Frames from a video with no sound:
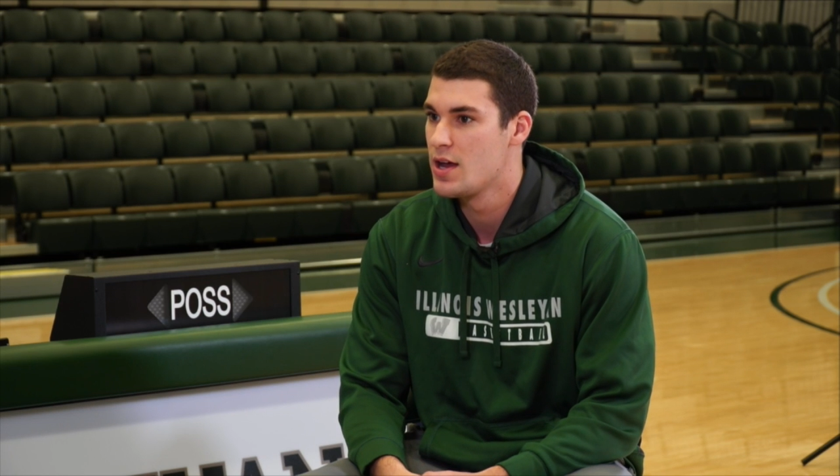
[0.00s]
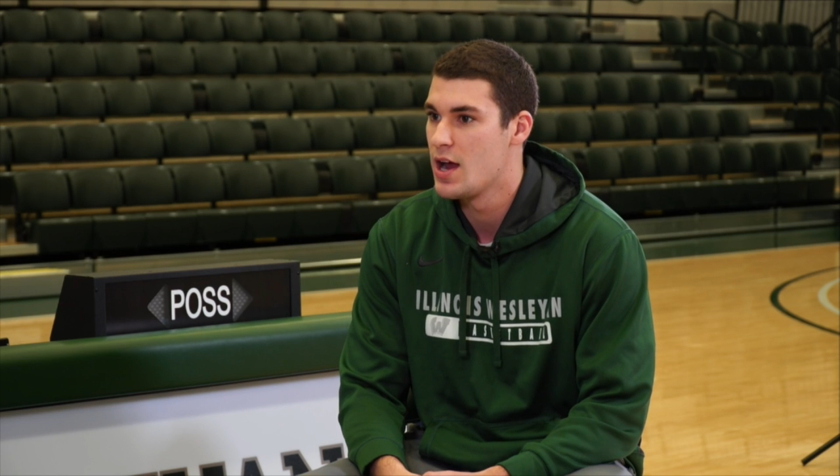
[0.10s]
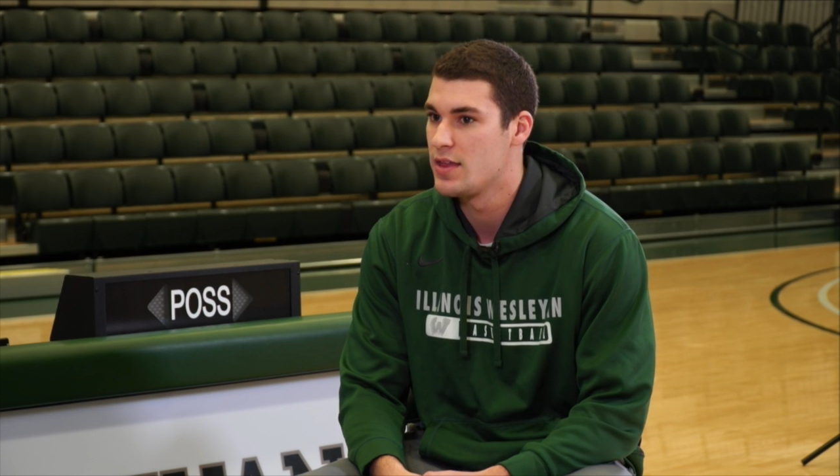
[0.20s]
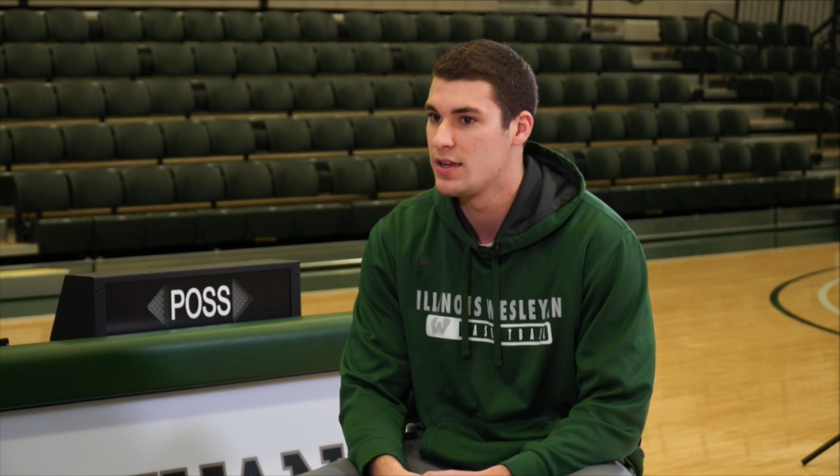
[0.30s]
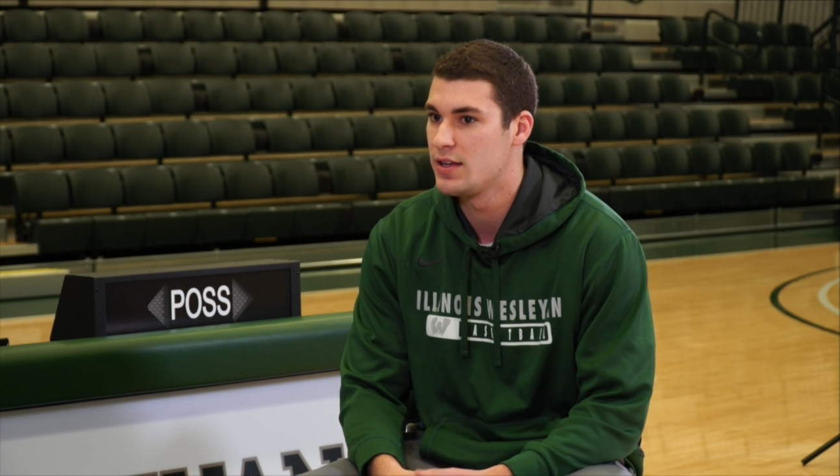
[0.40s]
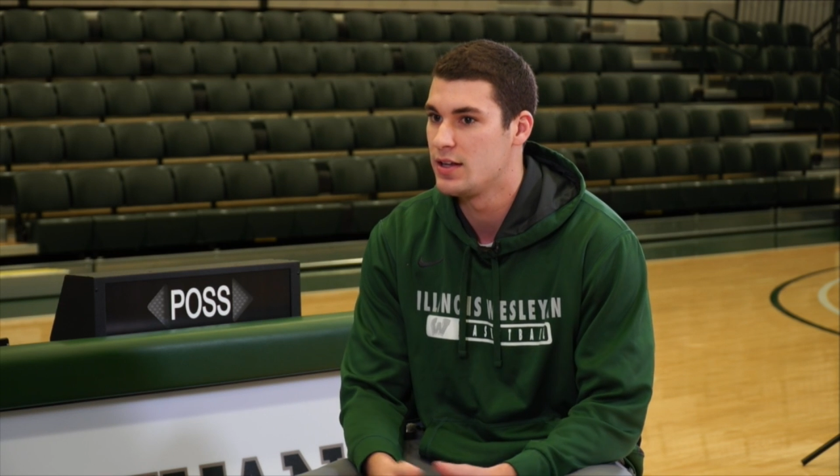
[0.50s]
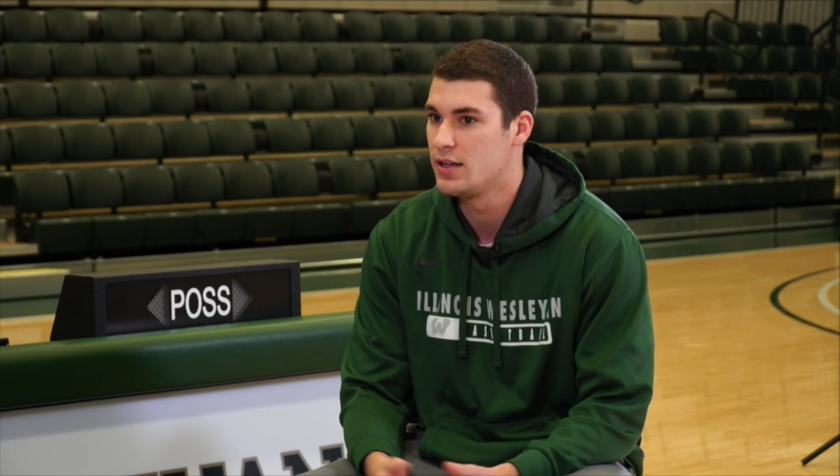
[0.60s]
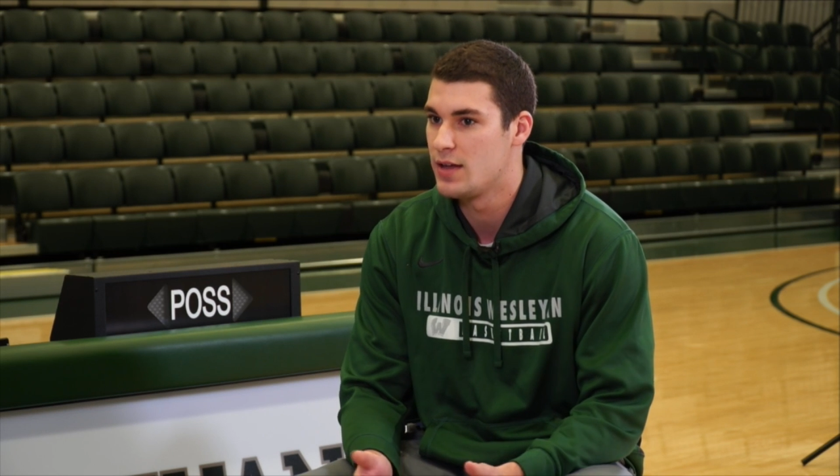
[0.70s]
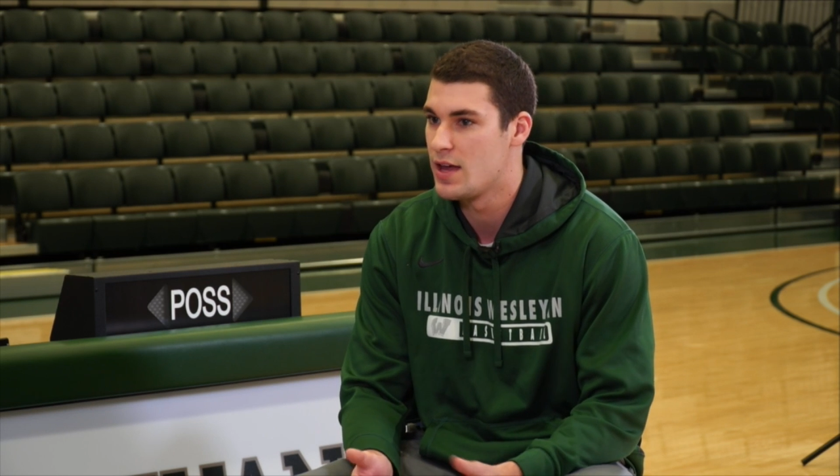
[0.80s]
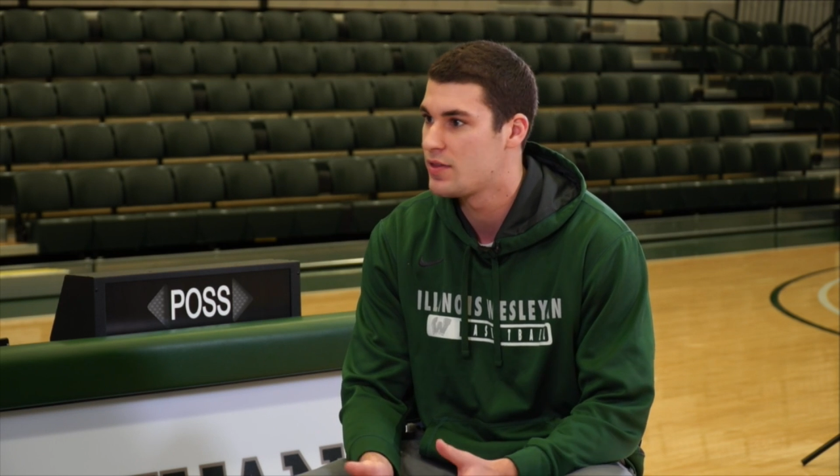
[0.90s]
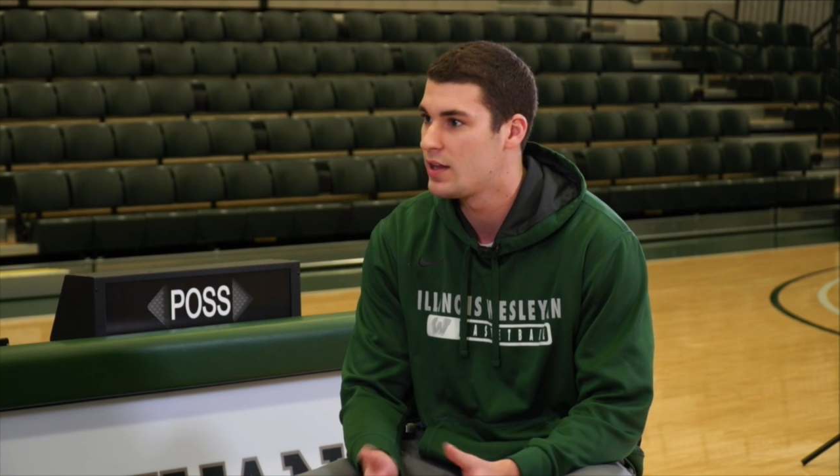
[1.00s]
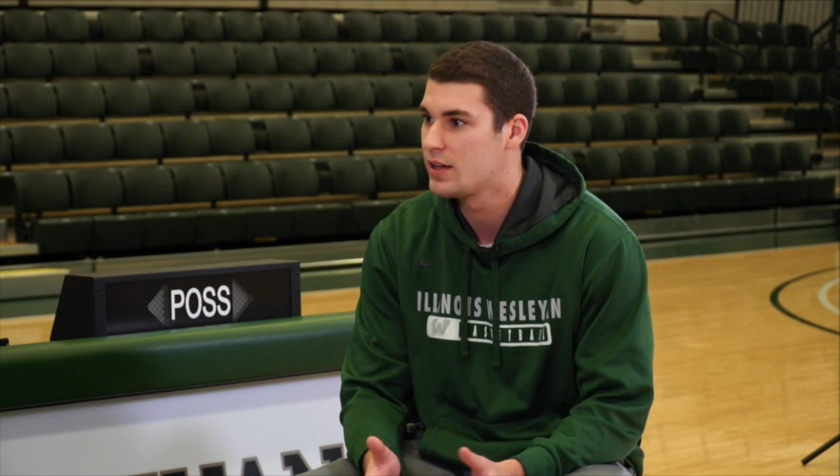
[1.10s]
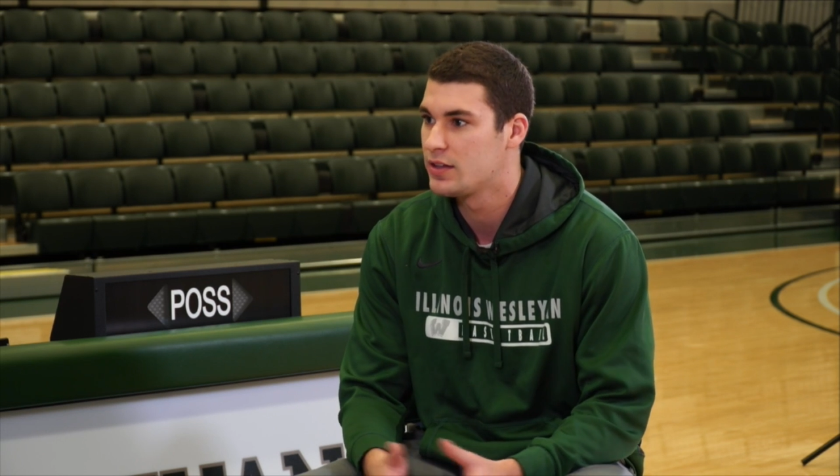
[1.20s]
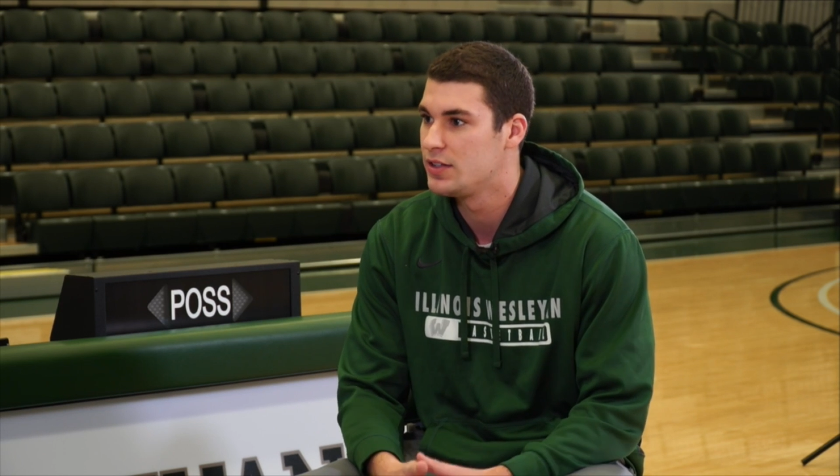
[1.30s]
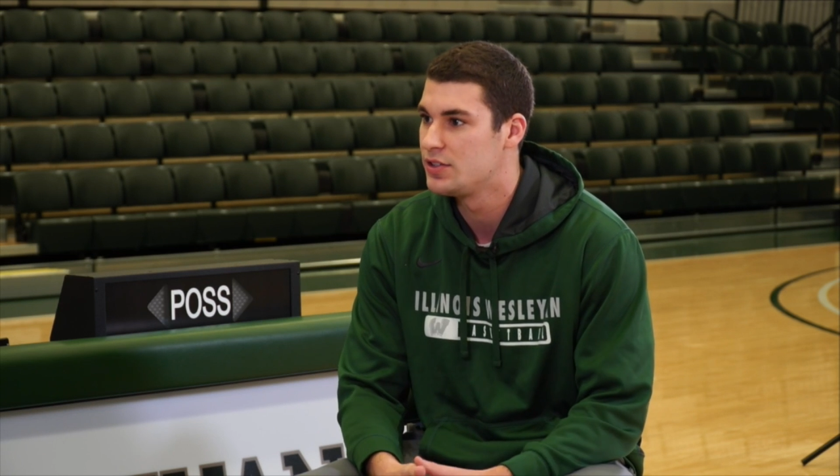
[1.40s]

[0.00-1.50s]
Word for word: And then uh, athletically,